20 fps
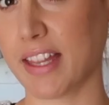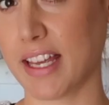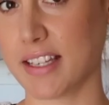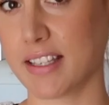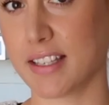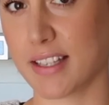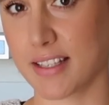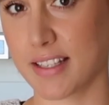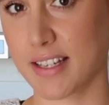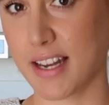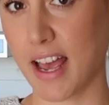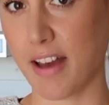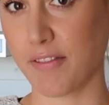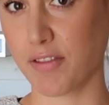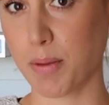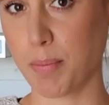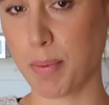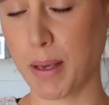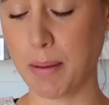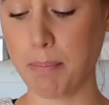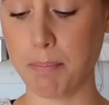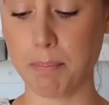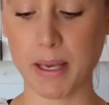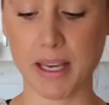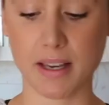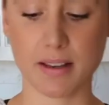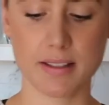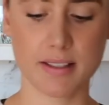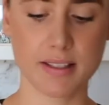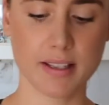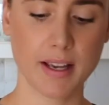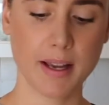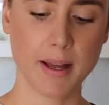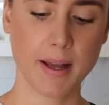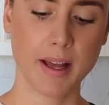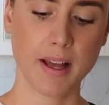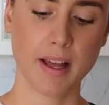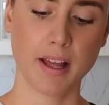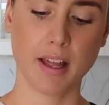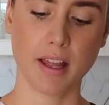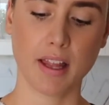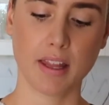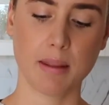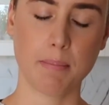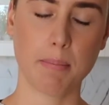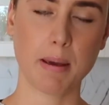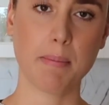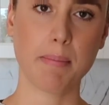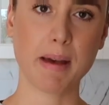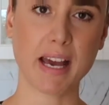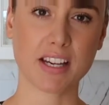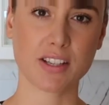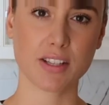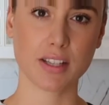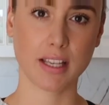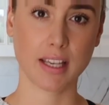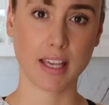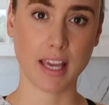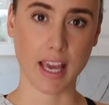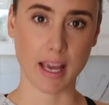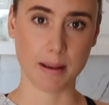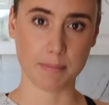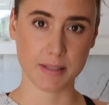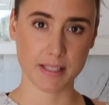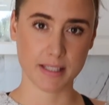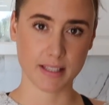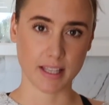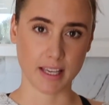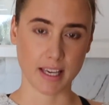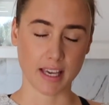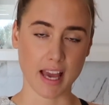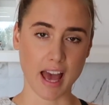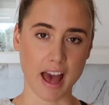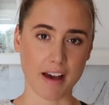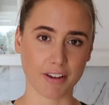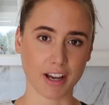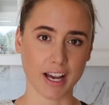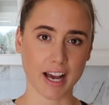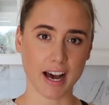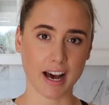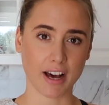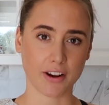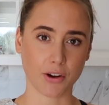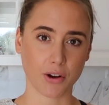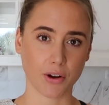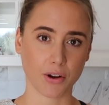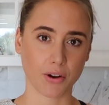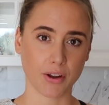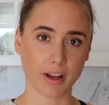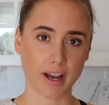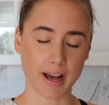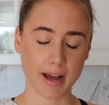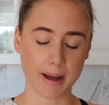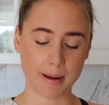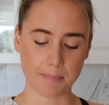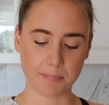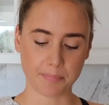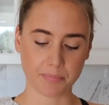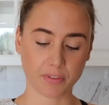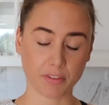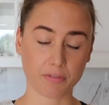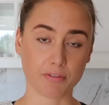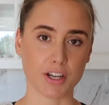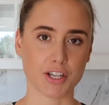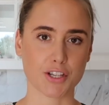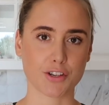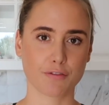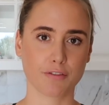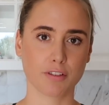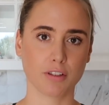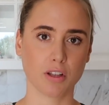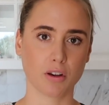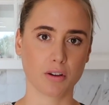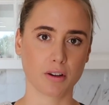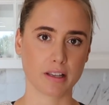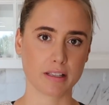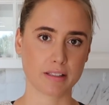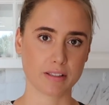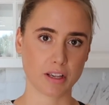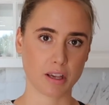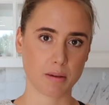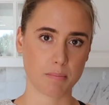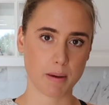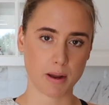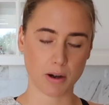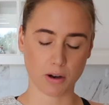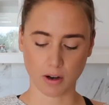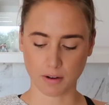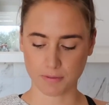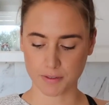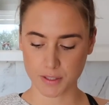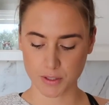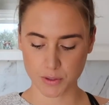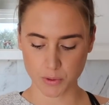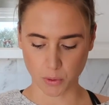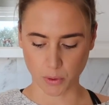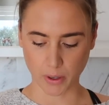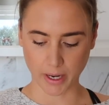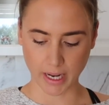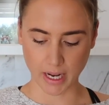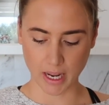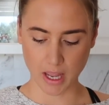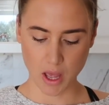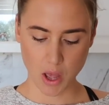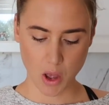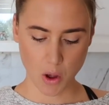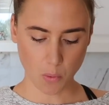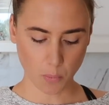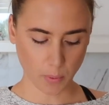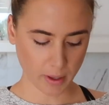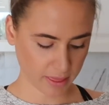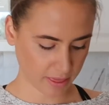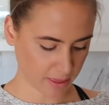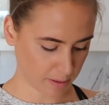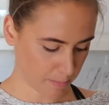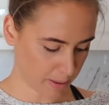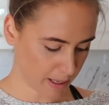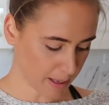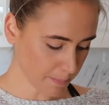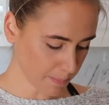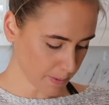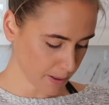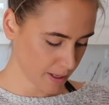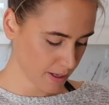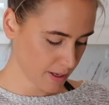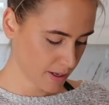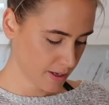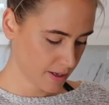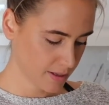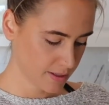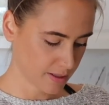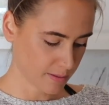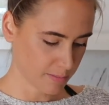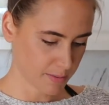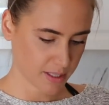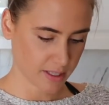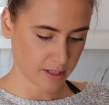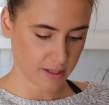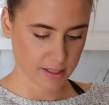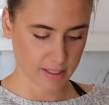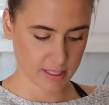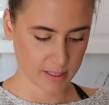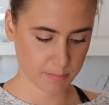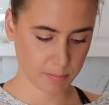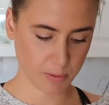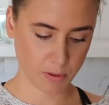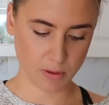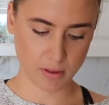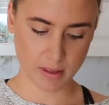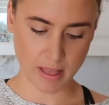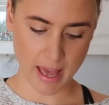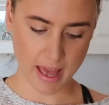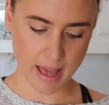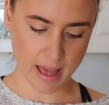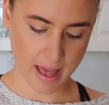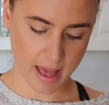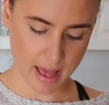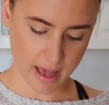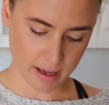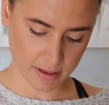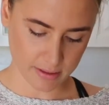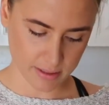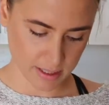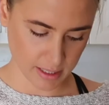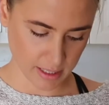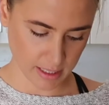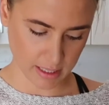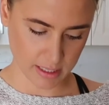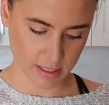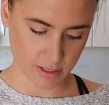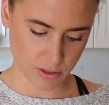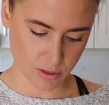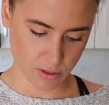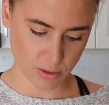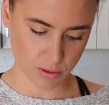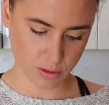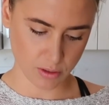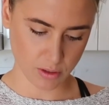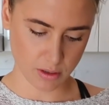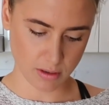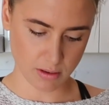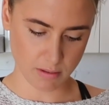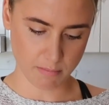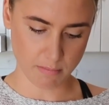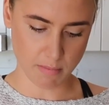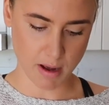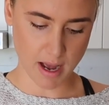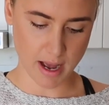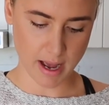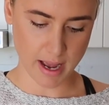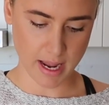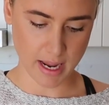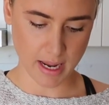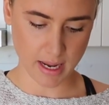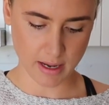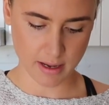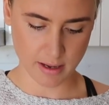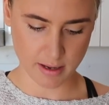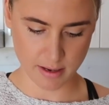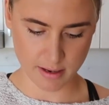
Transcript: that doesn't have the pip, because the pip actually keeps the avocado fresher for longer, so you're better off storing with the pip. So I'm just going to spoon that out into my